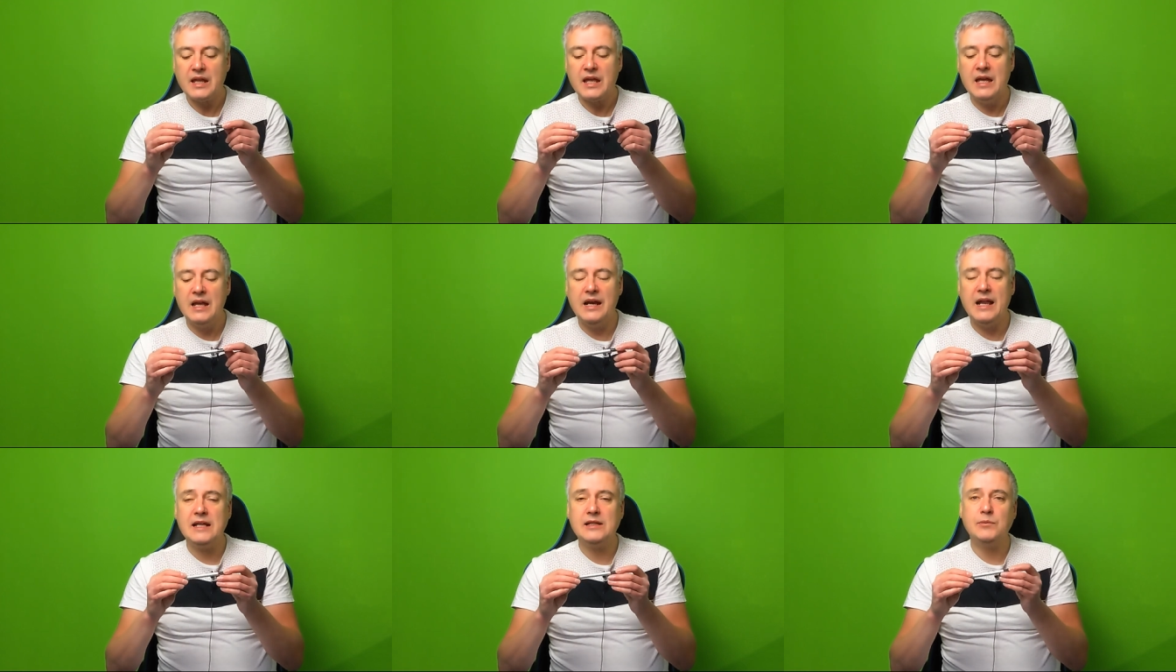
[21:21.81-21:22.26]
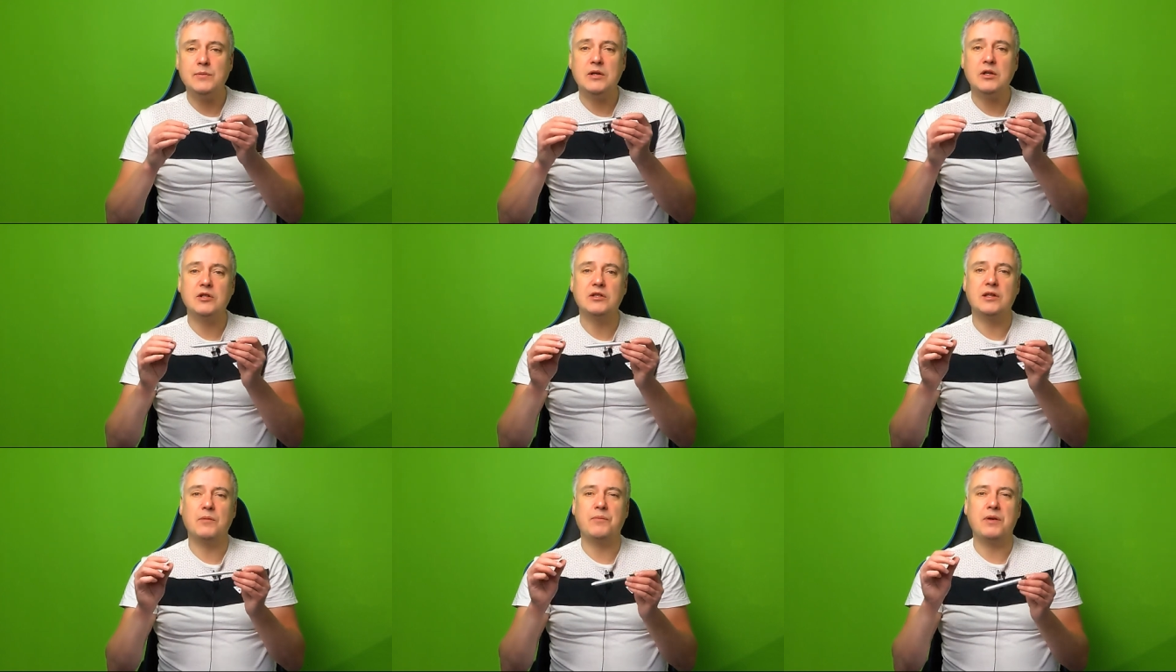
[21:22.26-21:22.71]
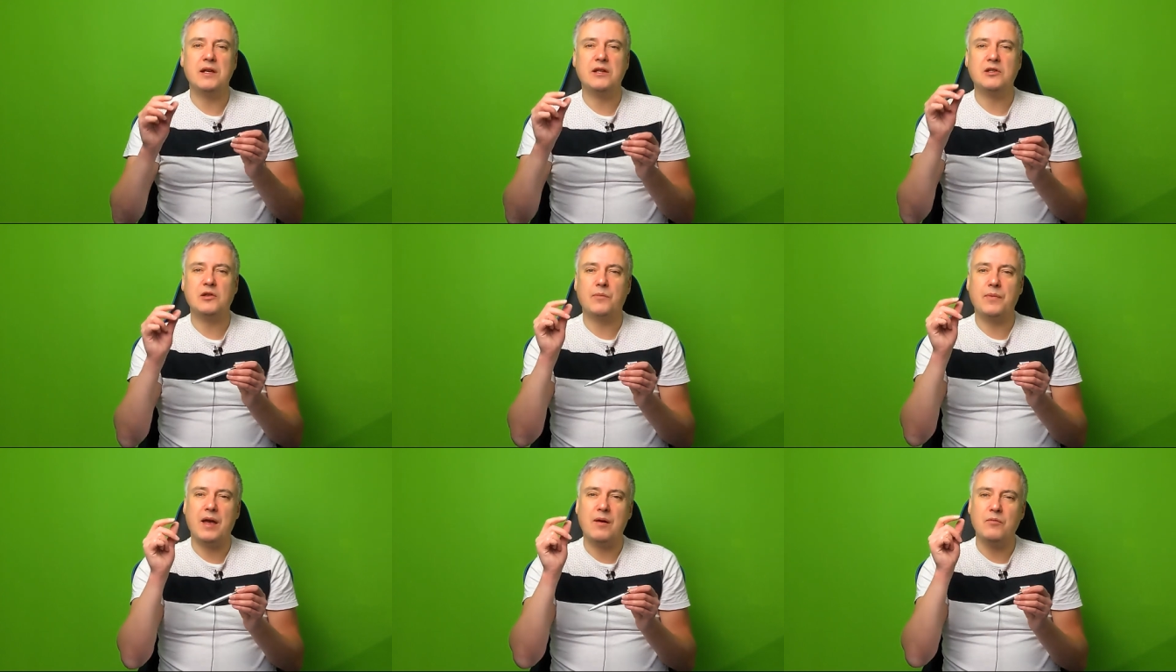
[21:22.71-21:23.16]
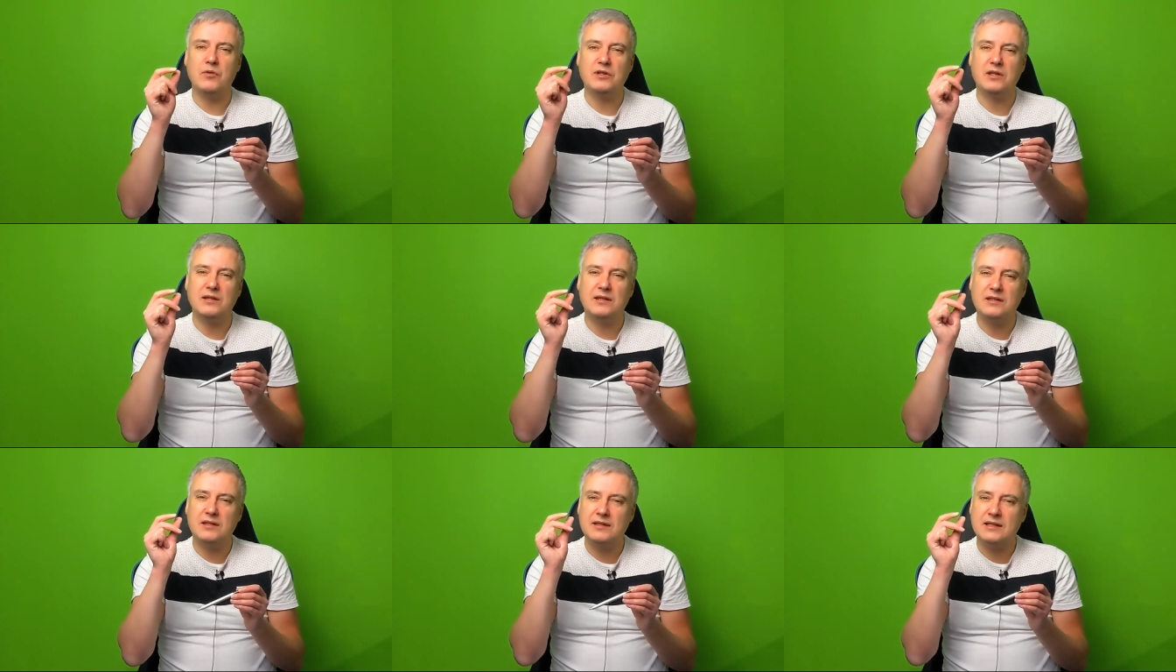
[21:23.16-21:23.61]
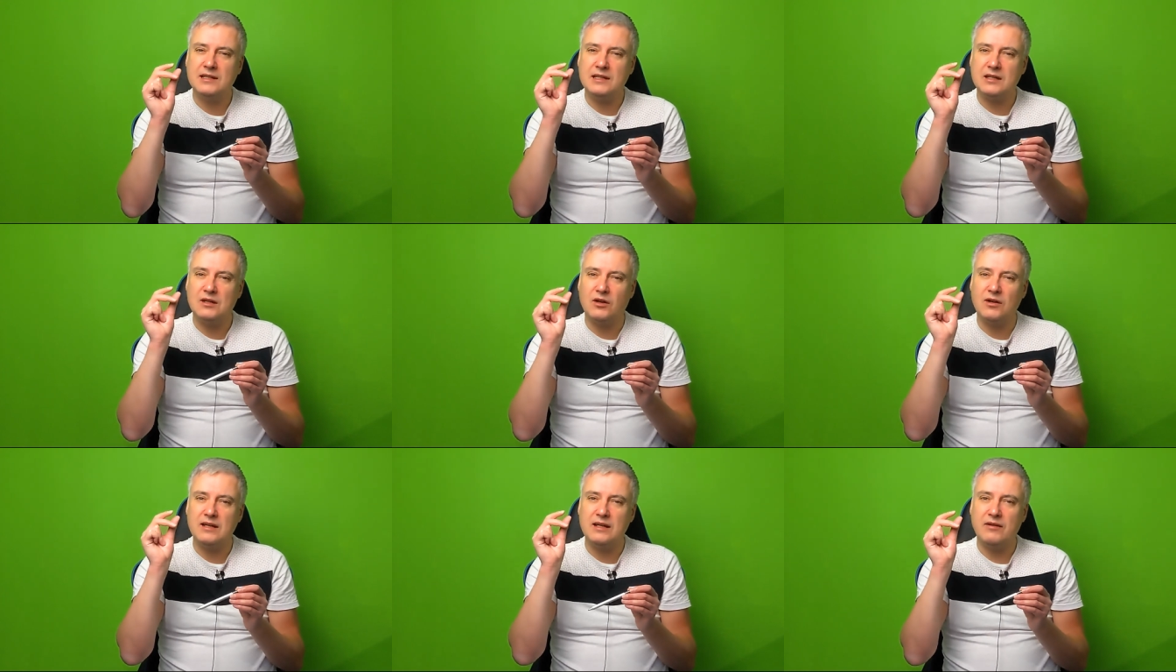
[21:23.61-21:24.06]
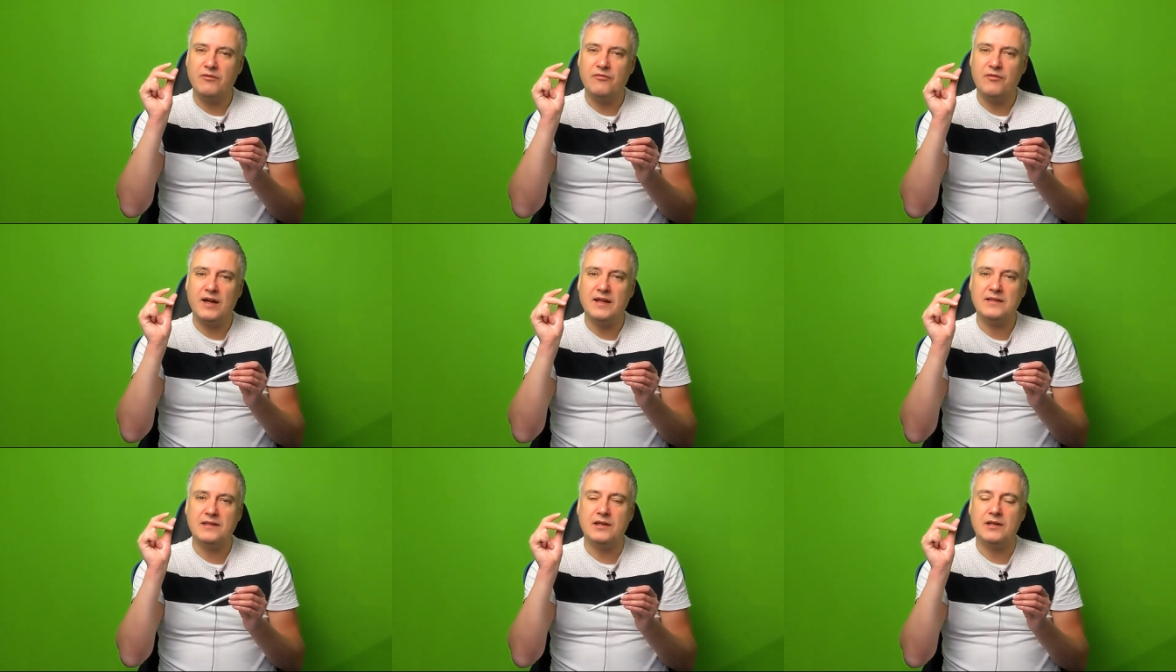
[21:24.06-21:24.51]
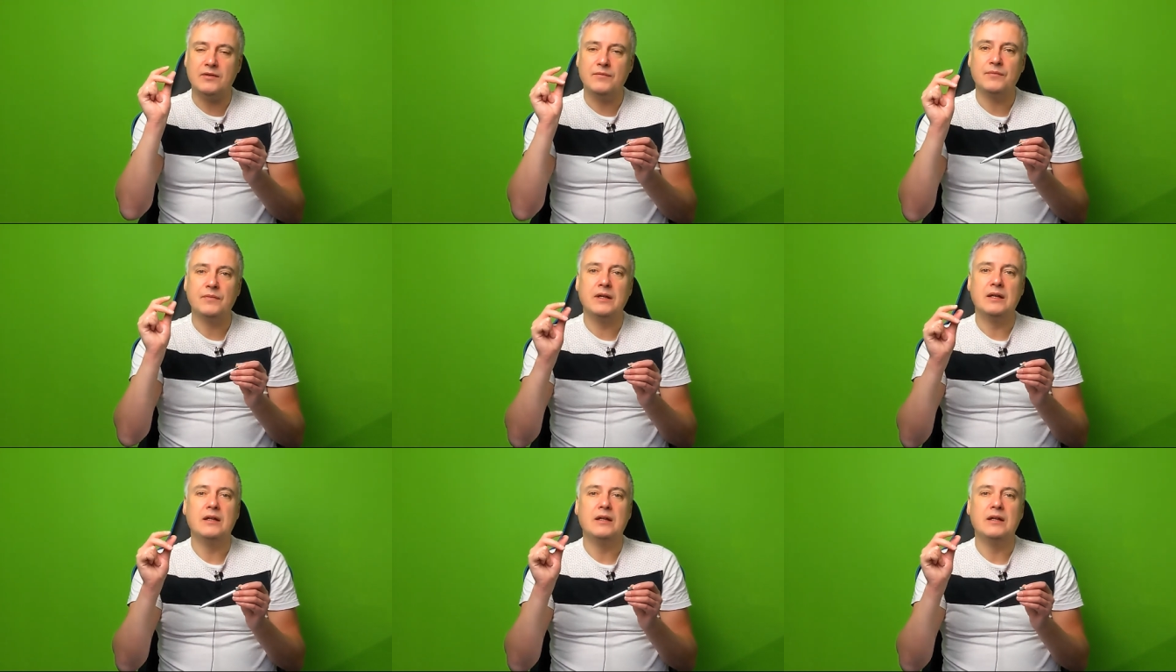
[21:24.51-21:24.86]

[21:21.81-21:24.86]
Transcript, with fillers: And that's because the Pixel Pen was slightly fatter,